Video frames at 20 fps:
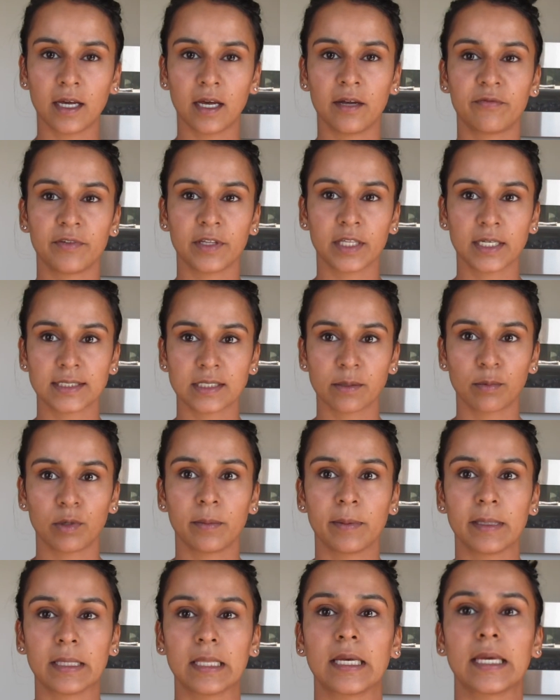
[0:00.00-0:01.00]
I feel like someone
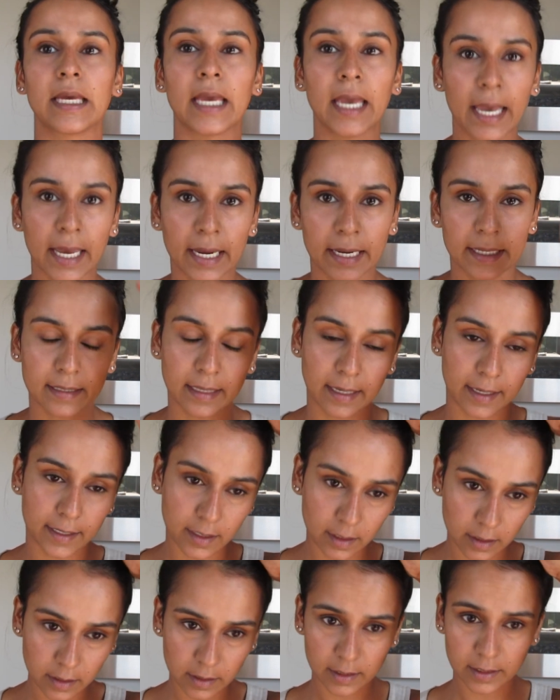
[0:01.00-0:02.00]
would be like, hey,
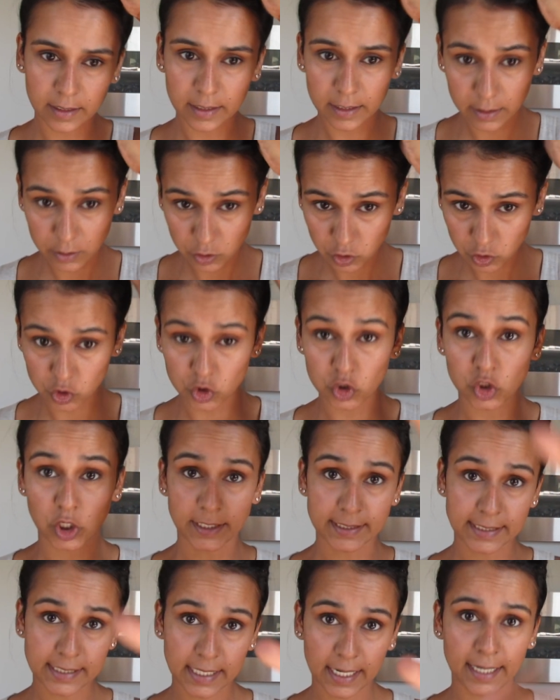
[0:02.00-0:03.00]
like,
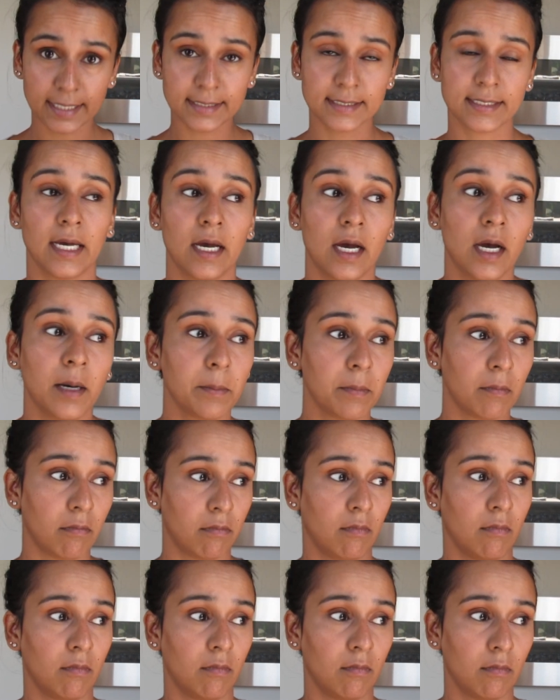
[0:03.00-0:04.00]
just a heads up,